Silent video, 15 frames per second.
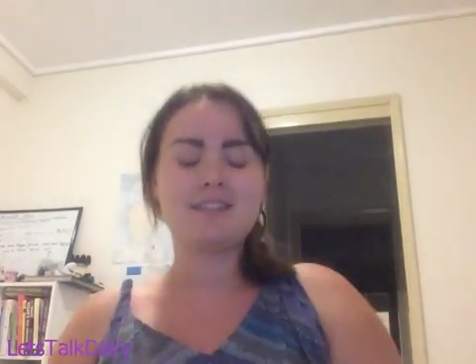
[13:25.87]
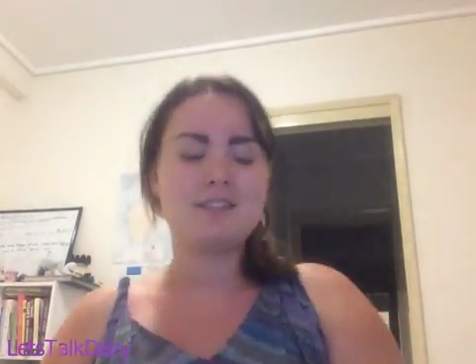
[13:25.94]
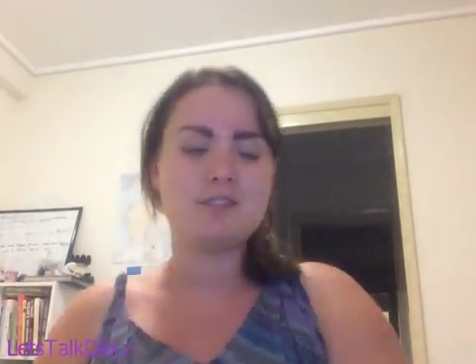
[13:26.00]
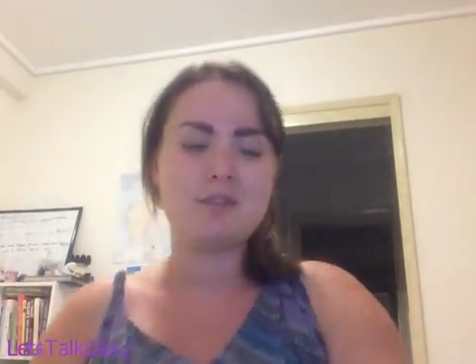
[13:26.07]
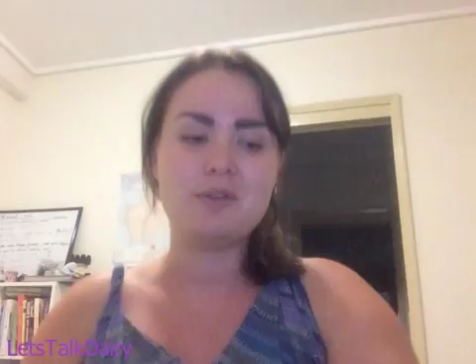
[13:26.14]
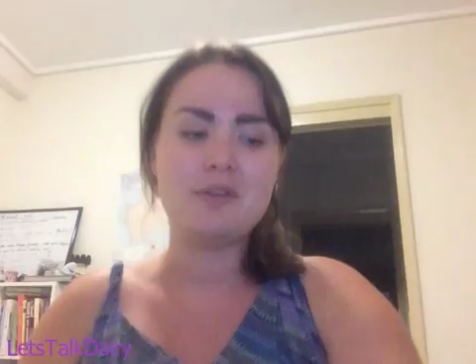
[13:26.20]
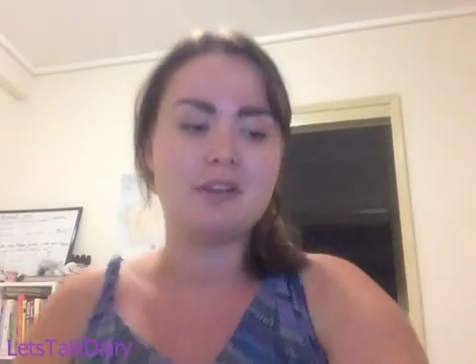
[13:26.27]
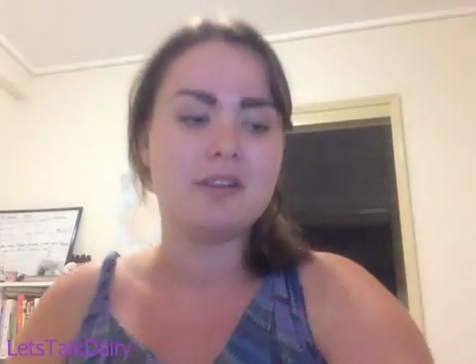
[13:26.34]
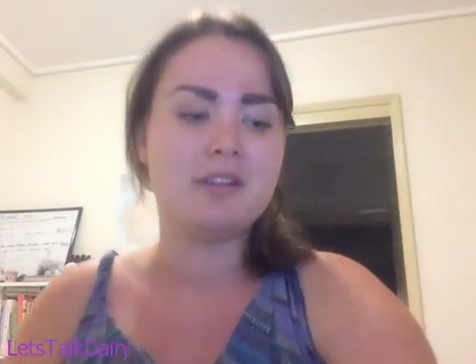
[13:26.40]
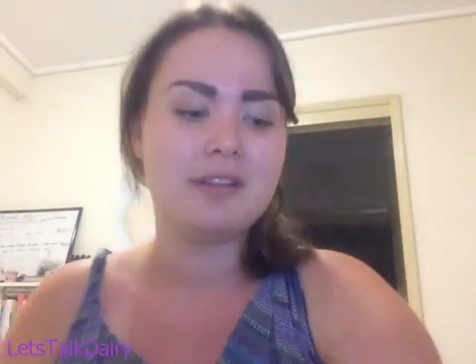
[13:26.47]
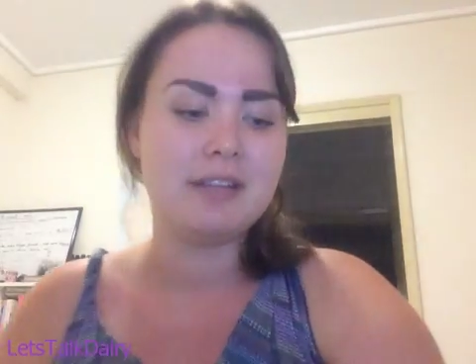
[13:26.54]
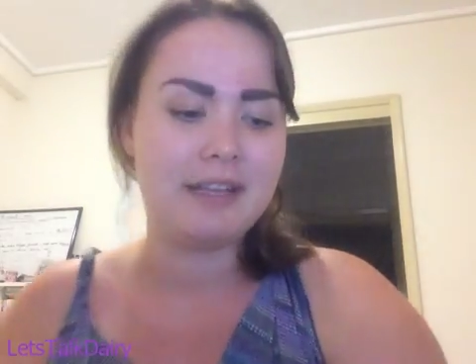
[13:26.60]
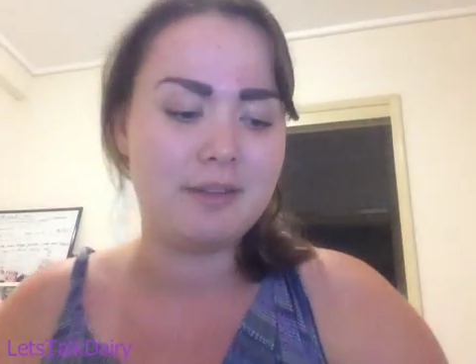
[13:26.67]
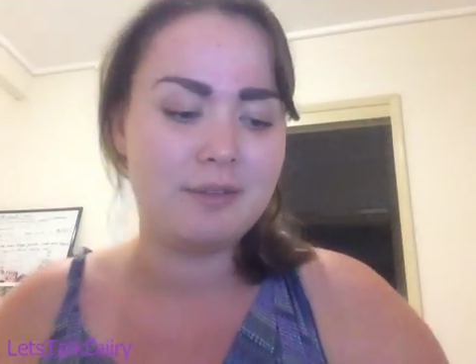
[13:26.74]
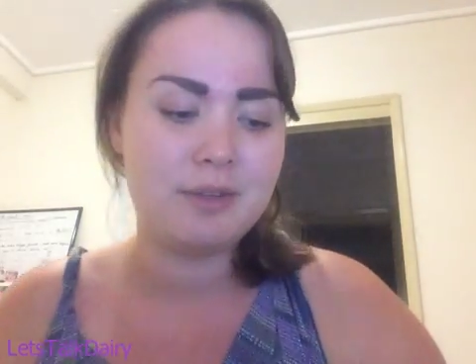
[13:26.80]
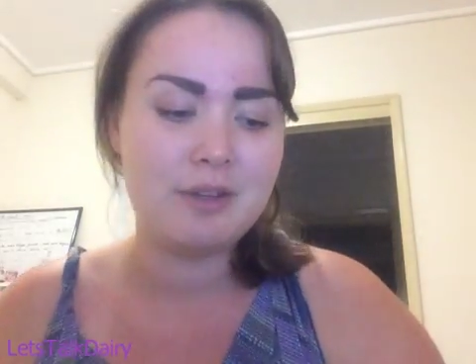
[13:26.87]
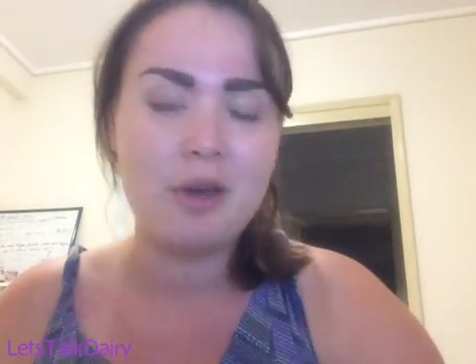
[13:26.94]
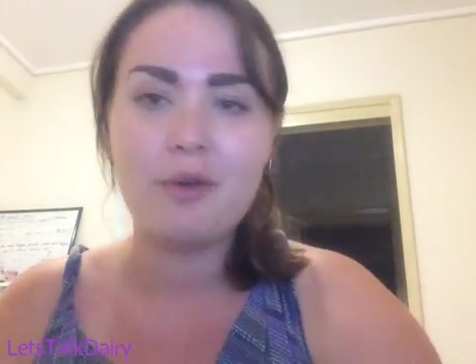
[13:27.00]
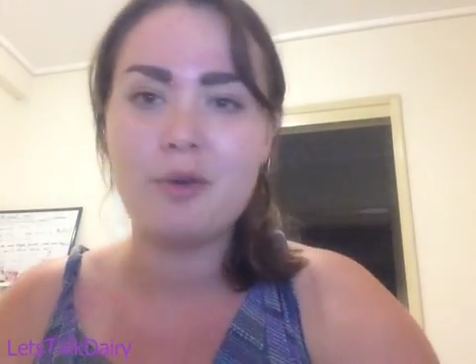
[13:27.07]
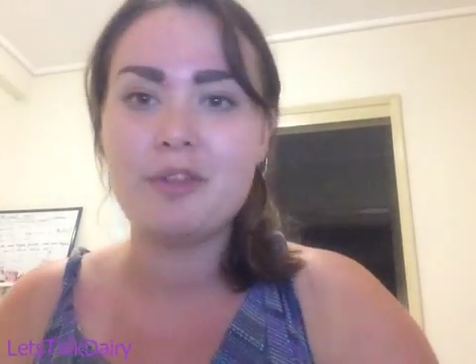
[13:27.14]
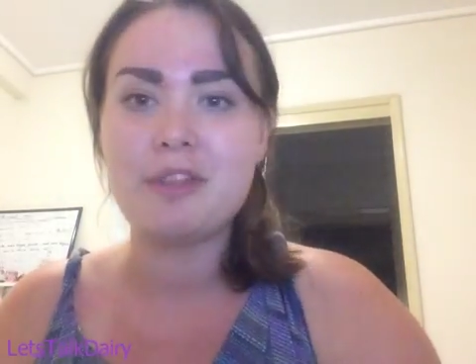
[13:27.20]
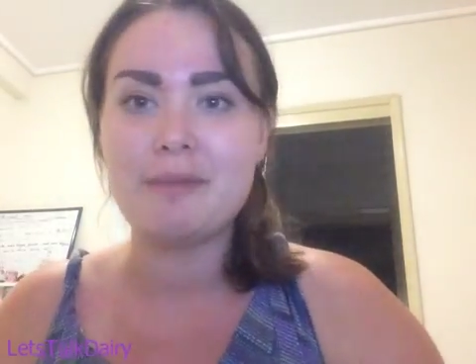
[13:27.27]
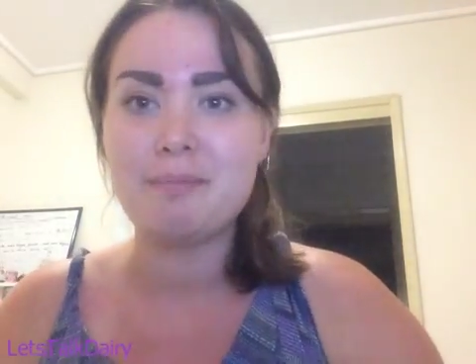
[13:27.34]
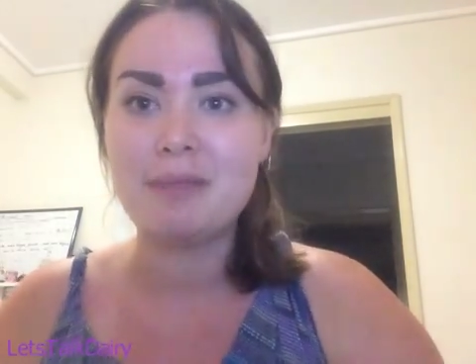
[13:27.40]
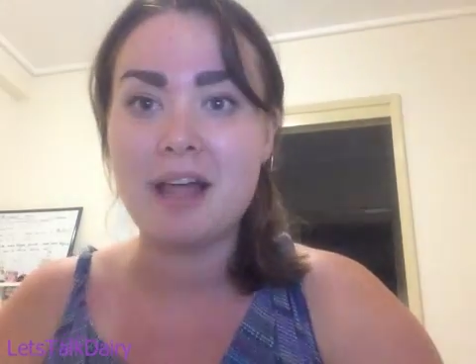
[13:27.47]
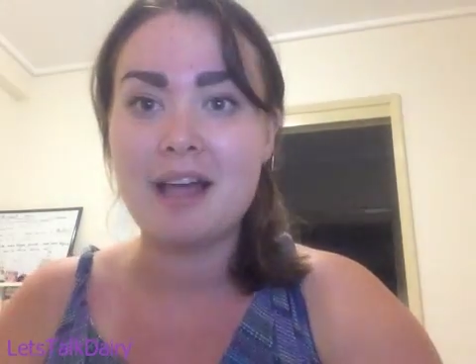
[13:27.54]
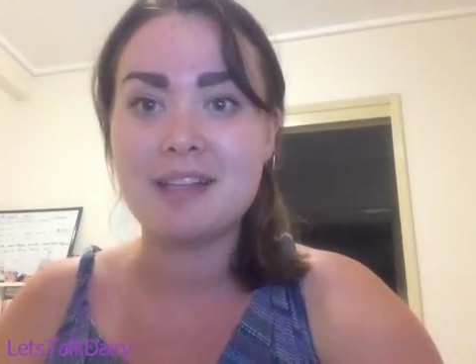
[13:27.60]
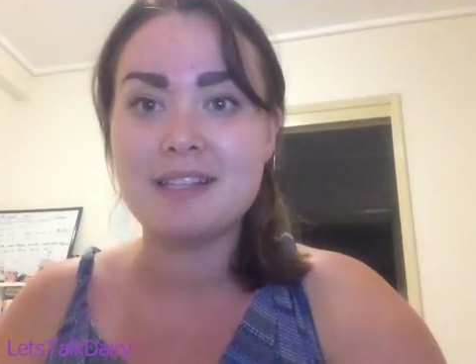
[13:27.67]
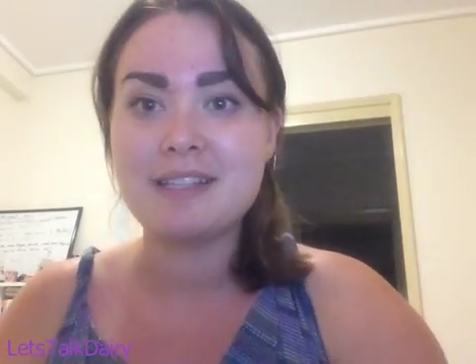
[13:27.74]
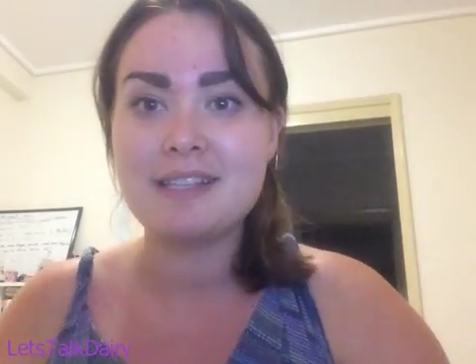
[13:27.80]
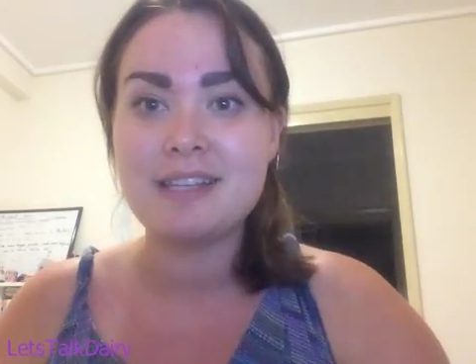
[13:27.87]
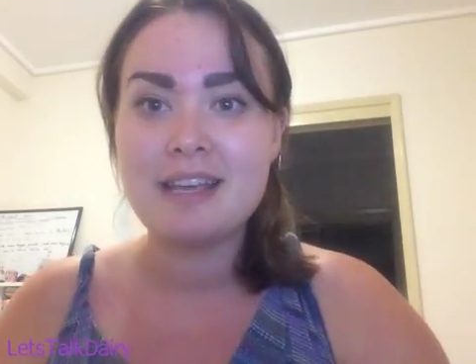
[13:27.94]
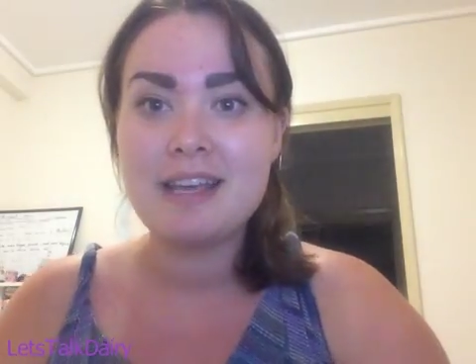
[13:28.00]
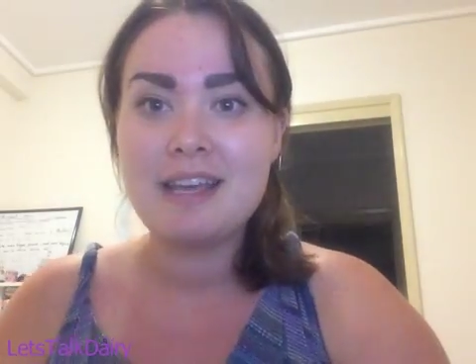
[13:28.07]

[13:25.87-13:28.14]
internal. Like, we know that plants